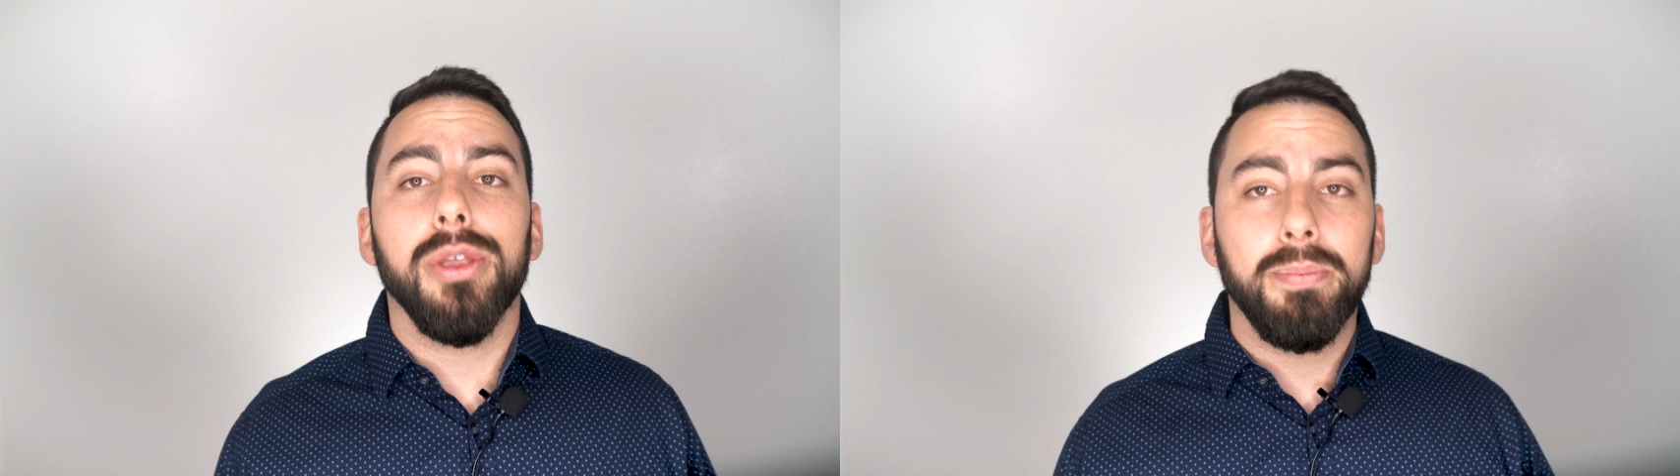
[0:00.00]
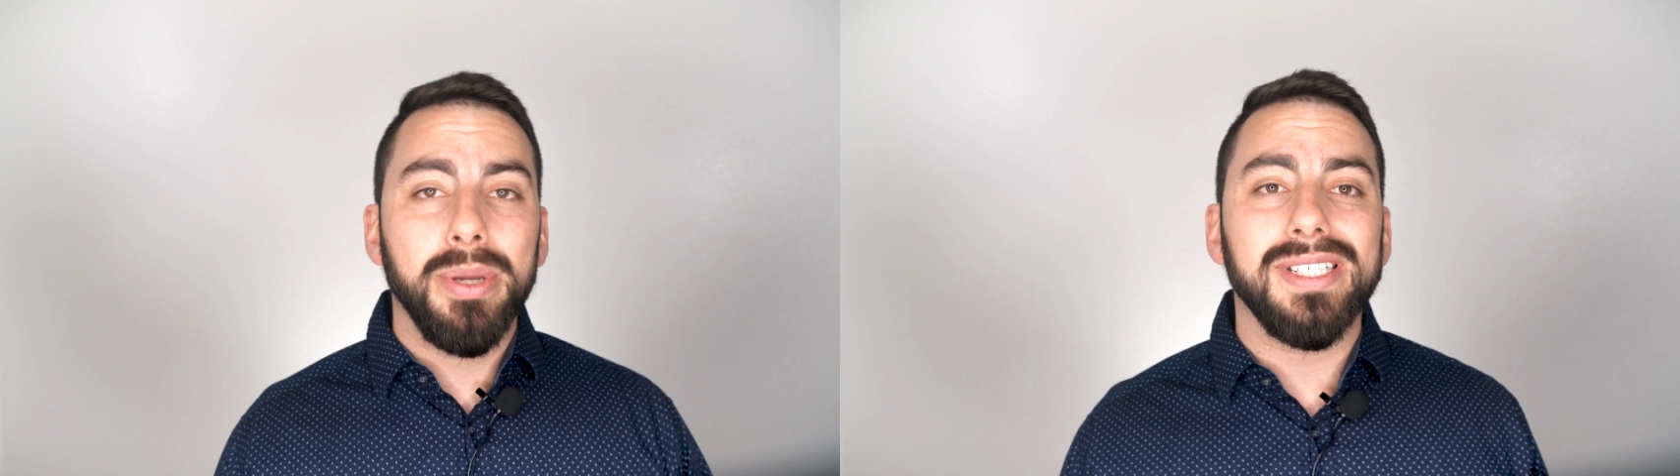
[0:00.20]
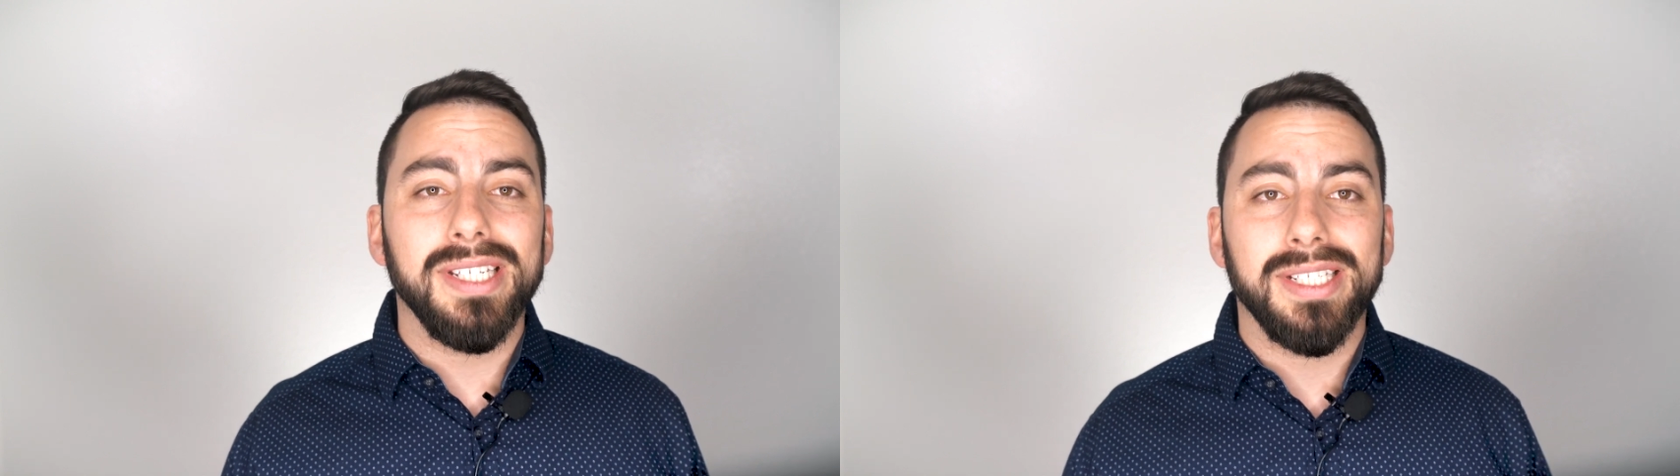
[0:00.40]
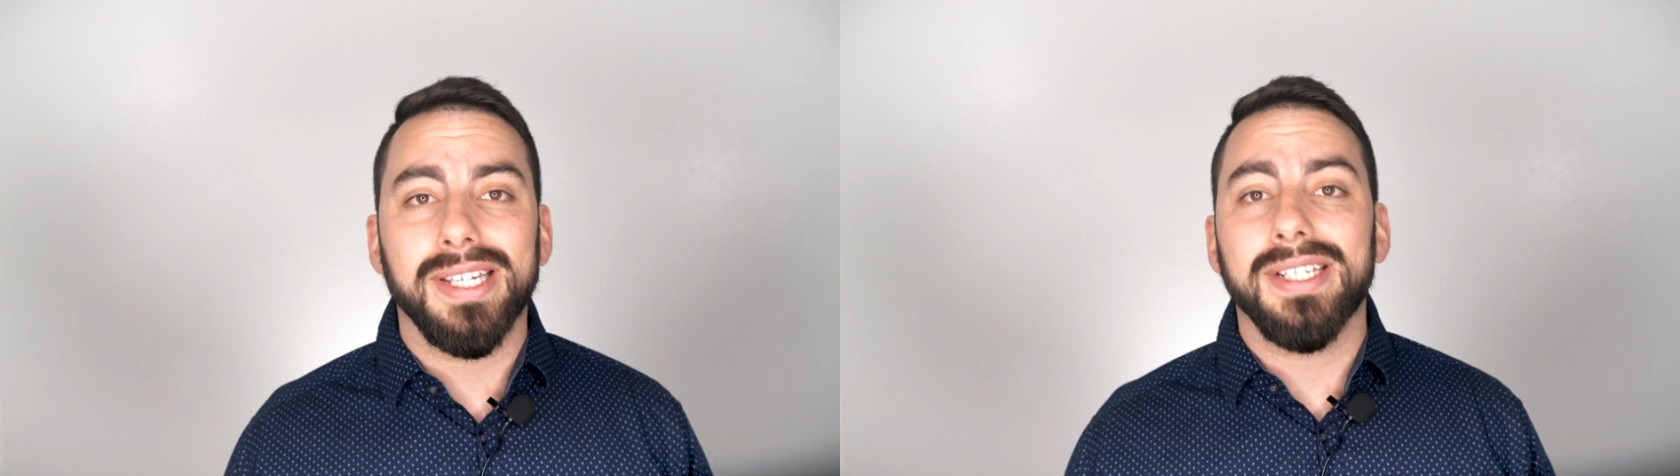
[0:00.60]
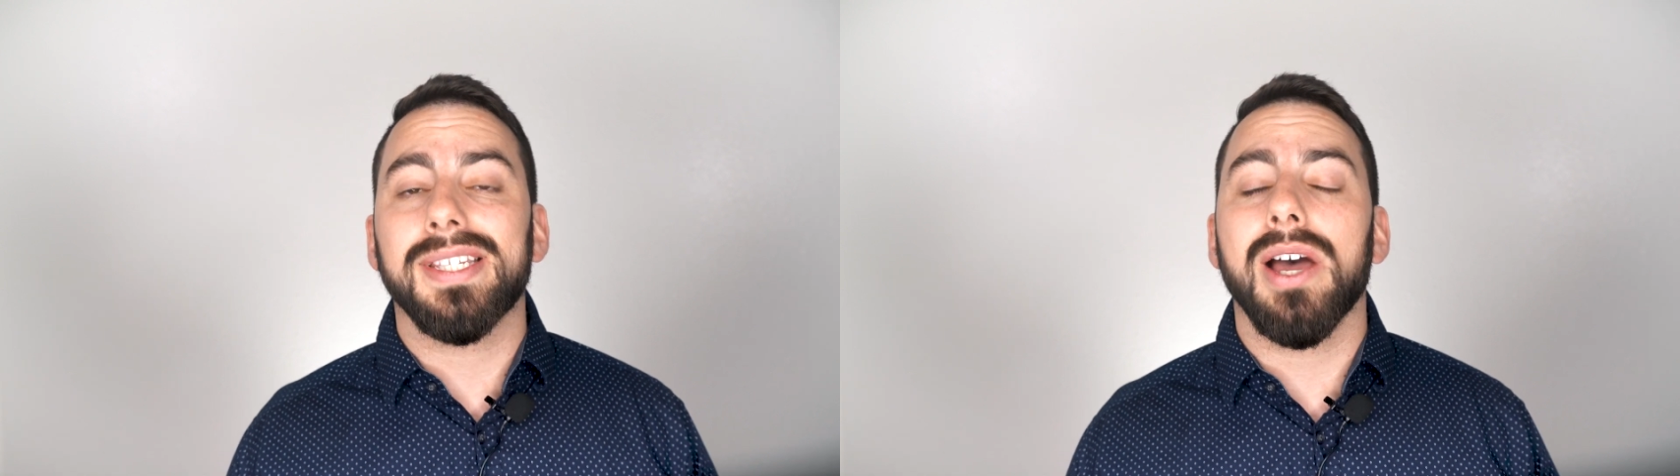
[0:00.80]
the
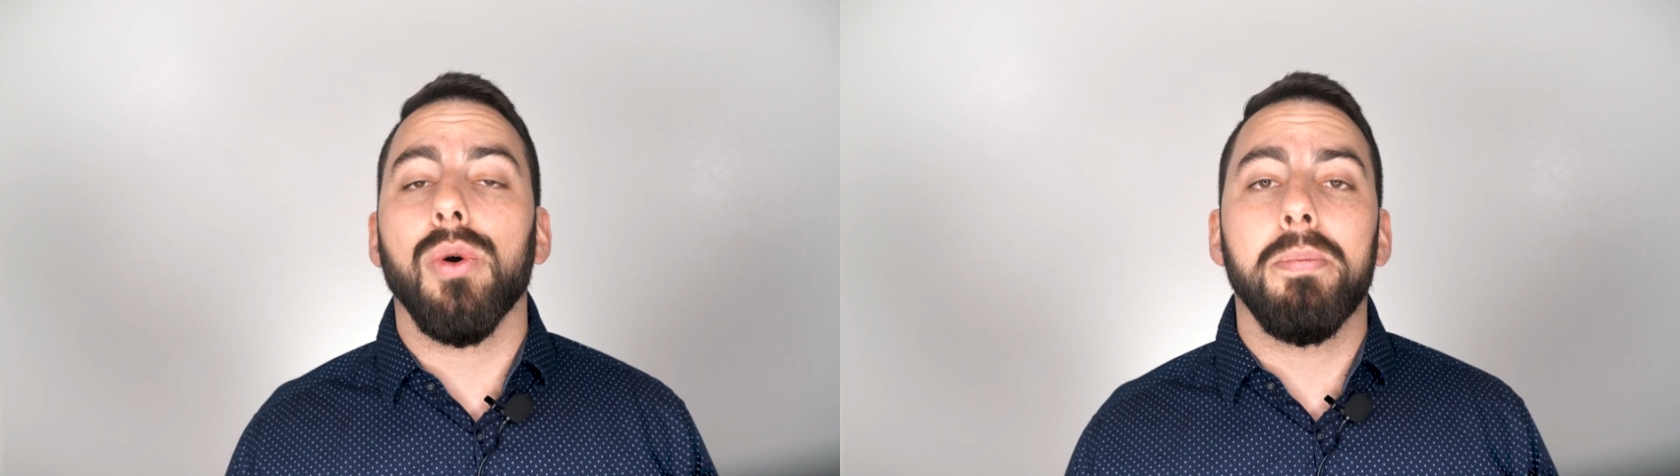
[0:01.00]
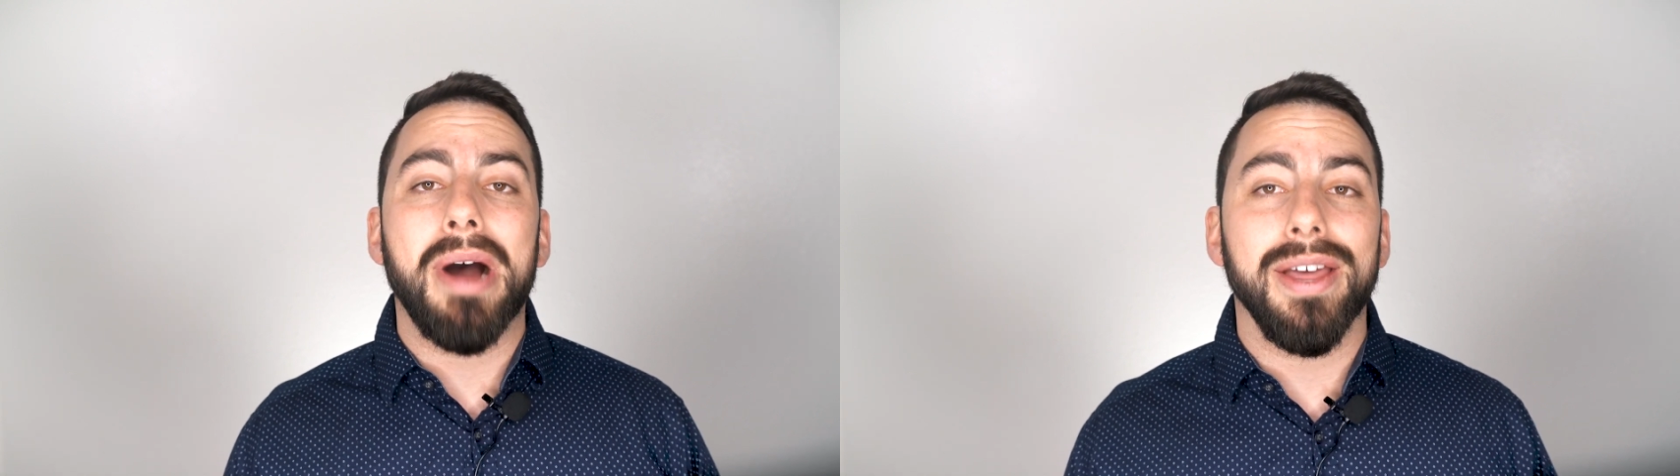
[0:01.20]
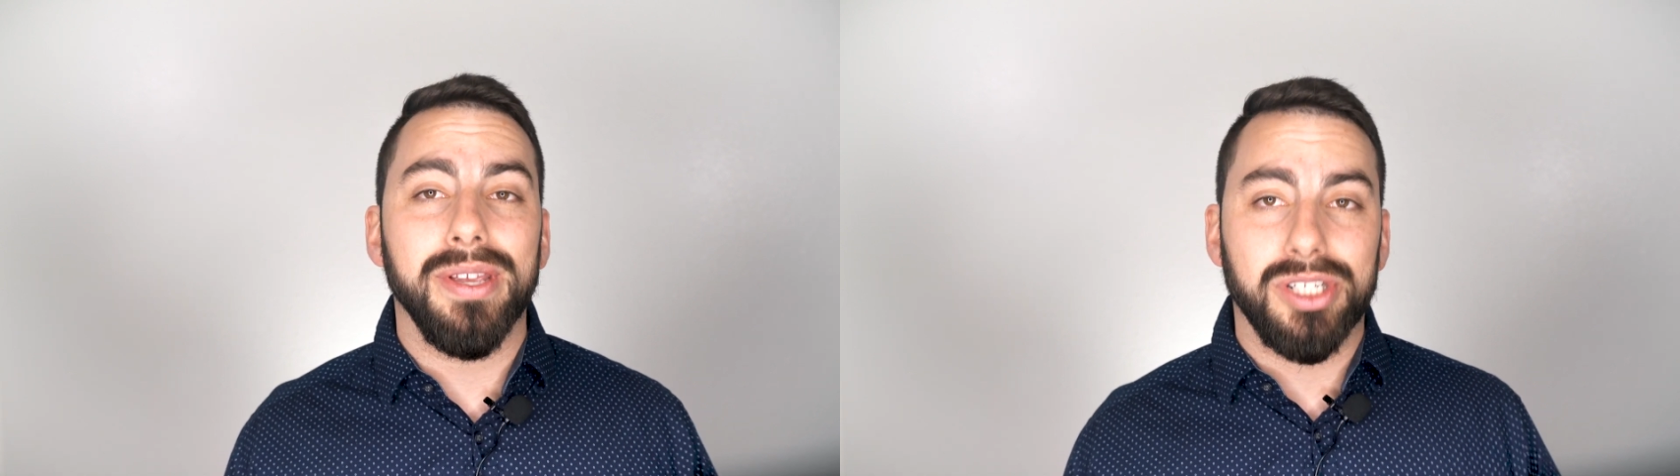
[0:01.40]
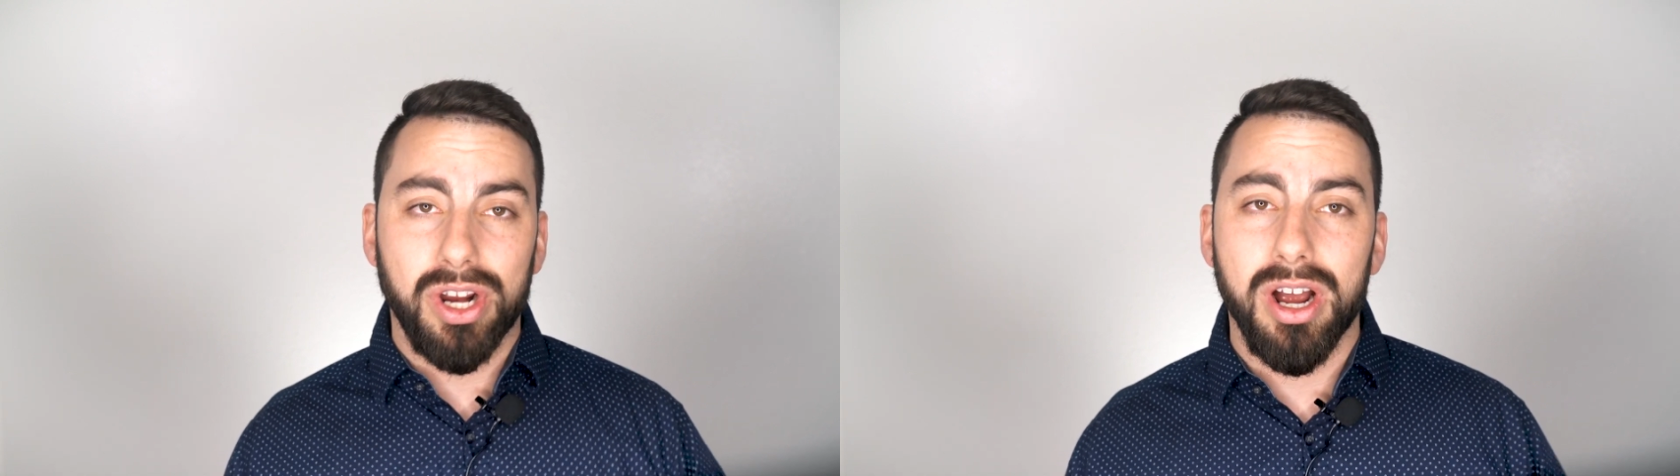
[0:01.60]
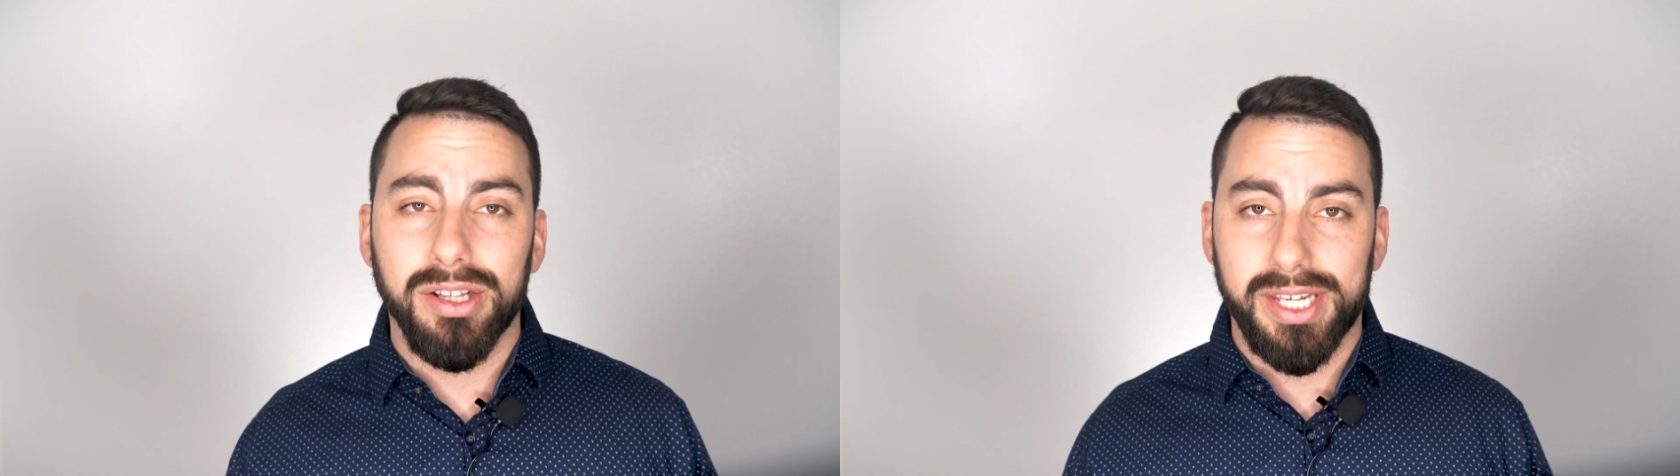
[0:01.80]
businesses that will buy this
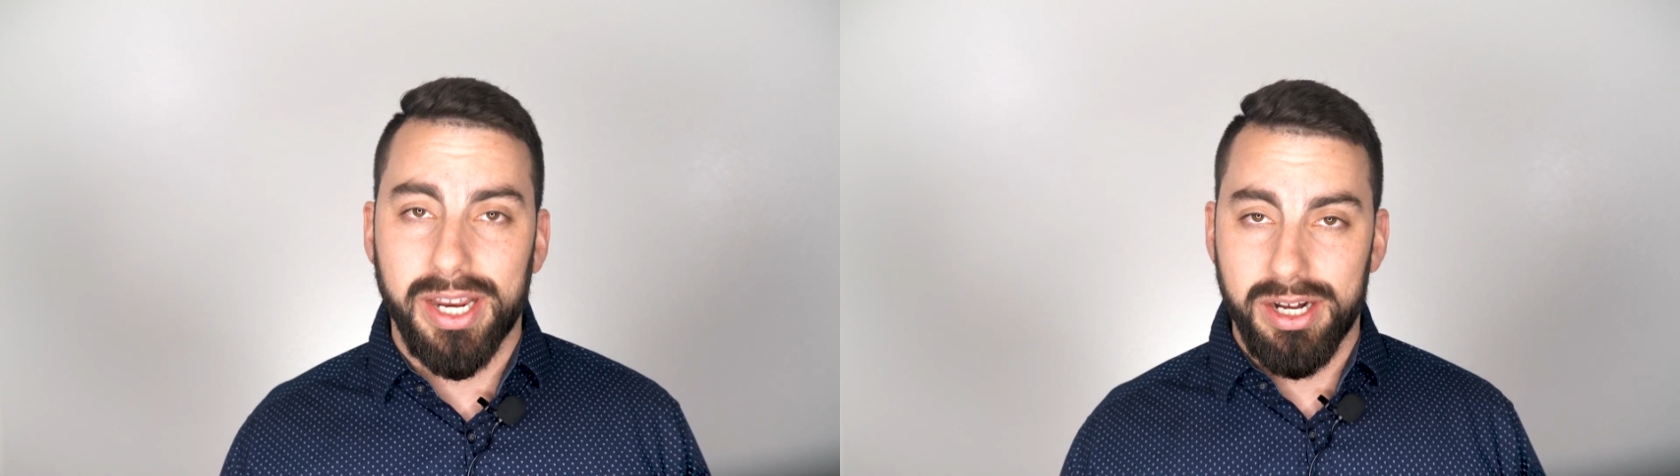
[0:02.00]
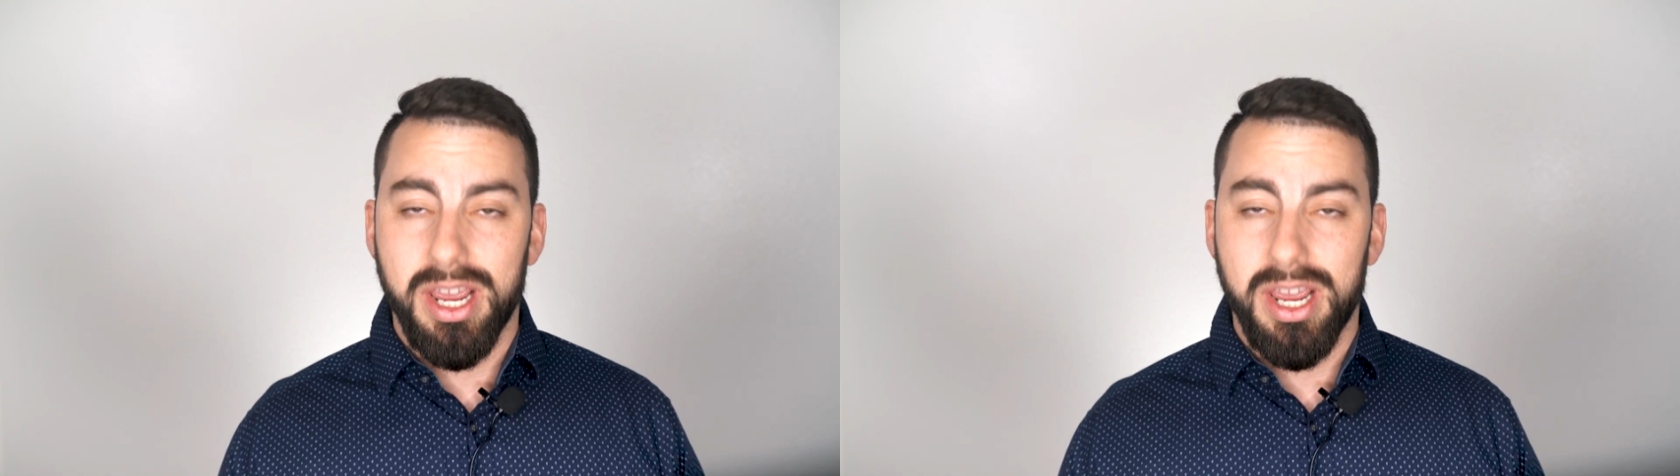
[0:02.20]
content.